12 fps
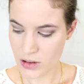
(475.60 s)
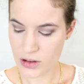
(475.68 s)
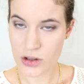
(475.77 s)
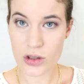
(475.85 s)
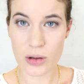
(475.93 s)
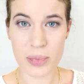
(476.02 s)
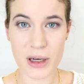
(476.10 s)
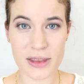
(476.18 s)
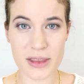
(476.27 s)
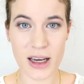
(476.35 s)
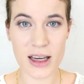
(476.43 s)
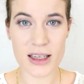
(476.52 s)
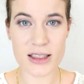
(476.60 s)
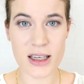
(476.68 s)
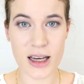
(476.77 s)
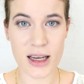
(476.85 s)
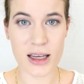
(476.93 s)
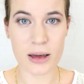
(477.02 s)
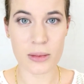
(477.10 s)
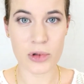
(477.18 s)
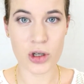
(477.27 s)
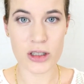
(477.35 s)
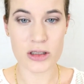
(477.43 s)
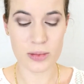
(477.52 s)
To complete the eyes, I am
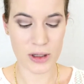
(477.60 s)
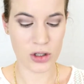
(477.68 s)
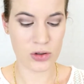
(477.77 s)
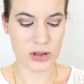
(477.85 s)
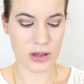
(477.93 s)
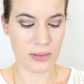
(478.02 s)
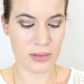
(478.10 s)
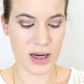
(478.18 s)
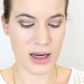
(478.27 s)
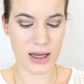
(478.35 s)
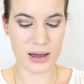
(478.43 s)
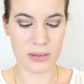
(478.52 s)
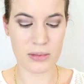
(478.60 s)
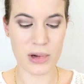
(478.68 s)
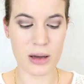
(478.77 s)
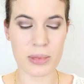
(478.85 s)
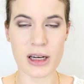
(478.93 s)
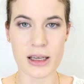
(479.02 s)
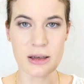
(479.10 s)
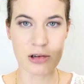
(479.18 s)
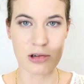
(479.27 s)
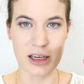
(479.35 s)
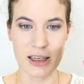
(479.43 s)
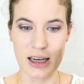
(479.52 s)
going to be using my Maybeline
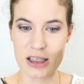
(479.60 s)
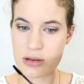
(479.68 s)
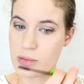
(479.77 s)
Great Lash